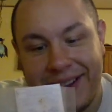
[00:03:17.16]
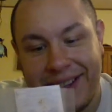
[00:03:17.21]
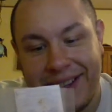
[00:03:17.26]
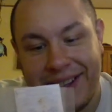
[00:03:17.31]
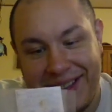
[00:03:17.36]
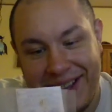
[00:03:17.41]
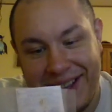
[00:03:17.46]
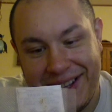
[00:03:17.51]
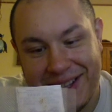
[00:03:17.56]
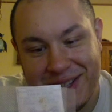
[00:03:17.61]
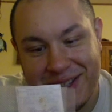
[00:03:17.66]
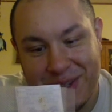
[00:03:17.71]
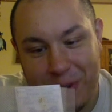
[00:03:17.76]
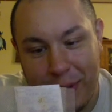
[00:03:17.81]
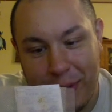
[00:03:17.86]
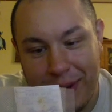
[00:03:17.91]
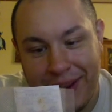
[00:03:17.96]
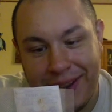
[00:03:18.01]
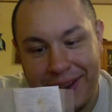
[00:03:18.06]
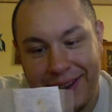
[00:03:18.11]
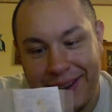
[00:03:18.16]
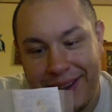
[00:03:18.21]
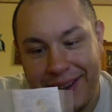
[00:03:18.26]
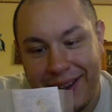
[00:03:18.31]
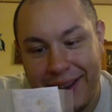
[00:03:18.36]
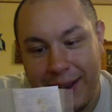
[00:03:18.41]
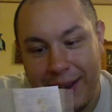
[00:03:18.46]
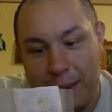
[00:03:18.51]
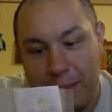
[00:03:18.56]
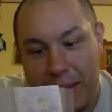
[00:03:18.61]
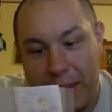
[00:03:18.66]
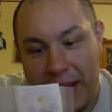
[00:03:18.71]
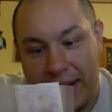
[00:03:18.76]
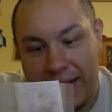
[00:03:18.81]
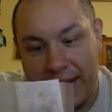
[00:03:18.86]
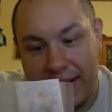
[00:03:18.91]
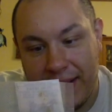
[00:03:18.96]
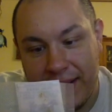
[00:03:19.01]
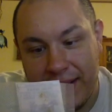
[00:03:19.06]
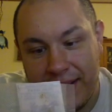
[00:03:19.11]
contains soy made
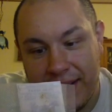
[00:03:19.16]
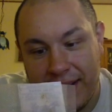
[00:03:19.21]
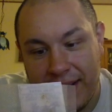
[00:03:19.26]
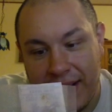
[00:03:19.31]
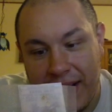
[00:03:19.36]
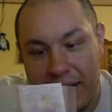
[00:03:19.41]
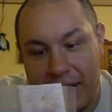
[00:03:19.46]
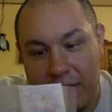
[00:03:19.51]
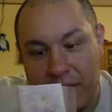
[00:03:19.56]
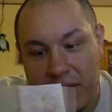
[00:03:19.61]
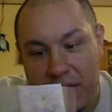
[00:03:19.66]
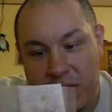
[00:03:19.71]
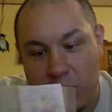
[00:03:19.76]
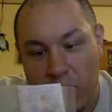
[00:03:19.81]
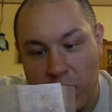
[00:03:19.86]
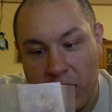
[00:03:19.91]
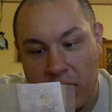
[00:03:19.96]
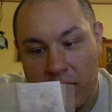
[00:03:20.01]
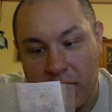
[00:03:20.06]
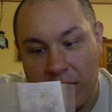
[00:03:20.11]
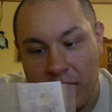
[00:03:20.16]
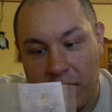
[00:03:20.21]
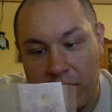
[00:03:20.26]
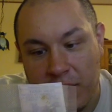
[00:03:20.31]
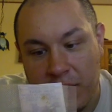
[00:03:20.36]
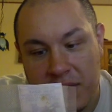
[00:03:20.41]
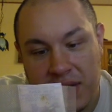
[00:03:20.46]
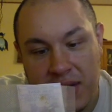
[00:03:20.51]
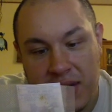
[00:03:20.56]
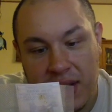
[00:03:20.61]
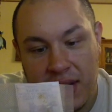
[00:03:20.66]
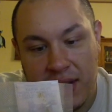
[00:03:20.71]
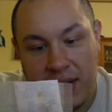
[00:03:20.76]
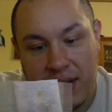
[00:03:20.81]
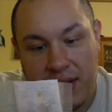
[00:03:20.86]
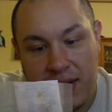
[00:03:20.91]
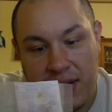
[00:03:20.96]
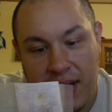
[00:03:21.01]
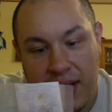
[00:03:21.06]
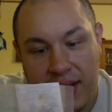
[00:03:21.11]
in uh, areas where other
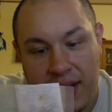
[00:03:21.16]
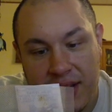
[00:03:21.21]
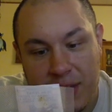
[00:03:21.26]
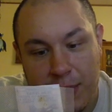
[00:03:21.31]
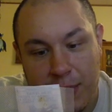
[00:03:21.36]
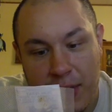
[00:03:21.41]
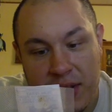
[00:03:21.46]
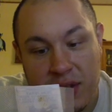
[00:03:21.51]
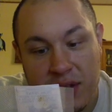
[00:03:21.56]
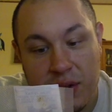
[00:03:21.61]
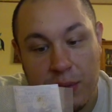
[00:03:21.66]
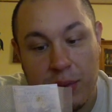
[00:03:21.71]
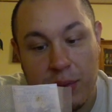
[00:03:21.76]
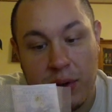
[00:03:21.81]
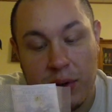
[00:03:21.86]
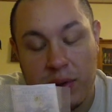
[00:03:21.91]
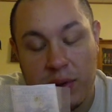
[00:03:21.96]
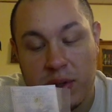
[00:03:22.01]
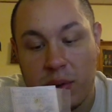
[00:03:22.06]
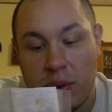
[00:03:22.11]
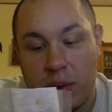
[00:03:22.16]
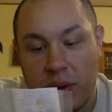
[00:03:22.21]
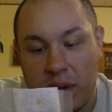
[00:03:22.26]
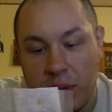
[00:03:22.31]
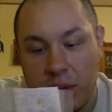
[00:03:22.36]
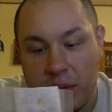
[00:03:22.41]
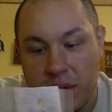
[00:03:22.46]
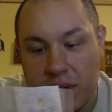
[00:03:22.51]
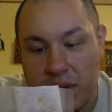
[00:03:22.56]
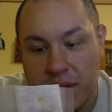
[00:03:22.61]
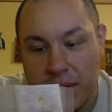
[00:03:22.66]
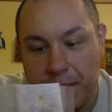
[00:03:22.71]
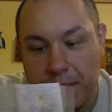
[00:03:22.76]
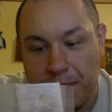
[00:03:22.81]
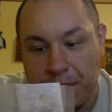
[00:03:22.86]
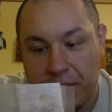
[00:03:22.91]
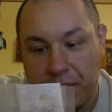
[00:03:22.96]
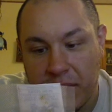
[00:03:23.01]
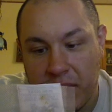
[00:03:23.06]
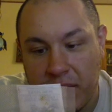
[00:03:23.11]
seeds and spices are produced or used.
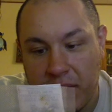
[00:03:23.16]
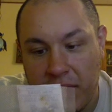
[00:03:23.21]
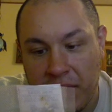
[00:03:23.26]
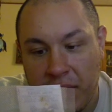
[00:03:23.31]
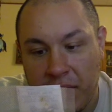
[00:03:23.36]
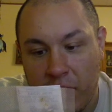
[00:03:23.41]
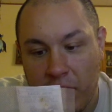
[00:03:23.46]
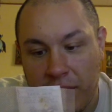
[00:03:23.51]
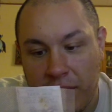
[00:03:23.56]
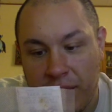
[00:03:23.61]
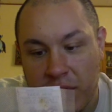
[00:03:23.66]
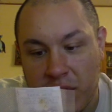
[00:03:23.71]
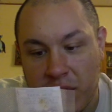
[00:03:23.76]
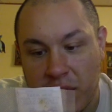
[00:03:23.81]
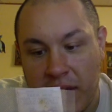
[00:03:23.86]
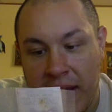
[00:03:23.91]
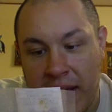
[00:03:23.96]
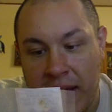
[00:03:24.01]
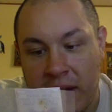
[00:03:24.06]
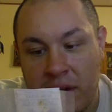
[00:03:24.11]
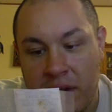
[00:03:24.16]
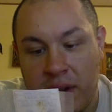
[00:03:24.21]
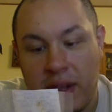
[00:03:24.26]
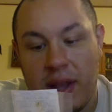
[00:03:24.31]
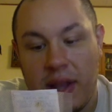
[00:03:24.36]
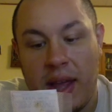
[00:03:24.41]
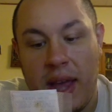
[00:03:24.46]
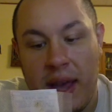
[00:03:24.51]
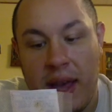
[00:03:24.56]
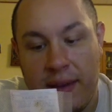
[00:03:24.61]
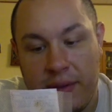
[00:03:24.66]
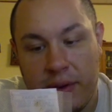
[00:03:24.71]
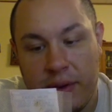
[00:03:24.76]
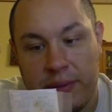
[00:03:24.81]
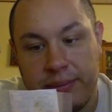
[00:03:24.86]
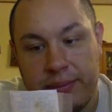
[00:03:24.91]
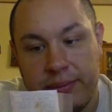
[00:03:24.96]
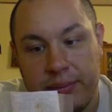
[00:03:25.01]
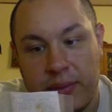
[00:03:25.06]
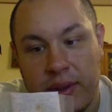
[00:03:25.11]
Nothing artificially added,
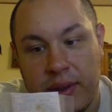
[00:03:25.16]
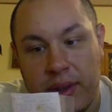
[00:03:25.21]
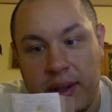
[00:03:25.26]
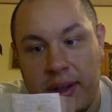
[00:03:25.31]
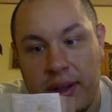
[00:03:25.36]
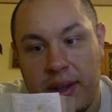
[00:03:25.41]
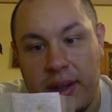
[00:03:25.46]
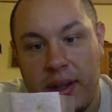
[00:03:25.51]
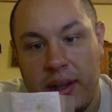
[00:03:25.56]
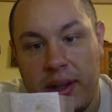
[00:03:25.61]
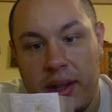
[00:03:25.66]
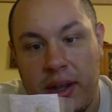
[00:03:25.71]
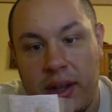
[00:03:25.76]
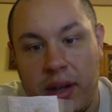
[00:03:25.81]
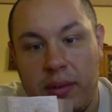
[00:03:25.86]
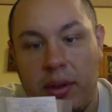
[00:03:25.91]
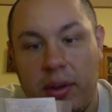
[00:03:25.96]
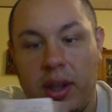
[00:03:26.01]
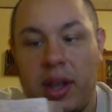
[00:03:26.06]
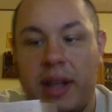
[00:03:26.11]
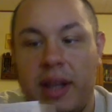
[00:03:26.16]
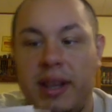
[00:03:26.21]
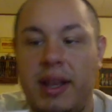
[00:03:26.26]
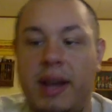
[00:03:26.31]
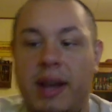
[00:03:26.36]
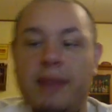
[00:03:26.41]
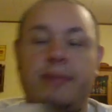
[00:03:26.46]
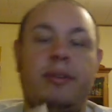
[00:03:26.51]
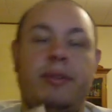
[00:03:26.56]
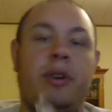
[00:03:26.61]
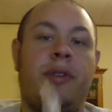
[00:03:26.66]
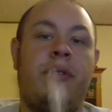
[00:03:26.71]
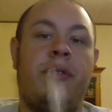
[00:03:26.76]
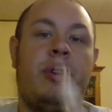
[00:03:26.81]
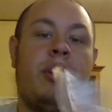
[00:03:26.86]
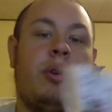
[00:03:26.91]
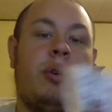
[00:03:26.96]
ever. Really like that. Very, very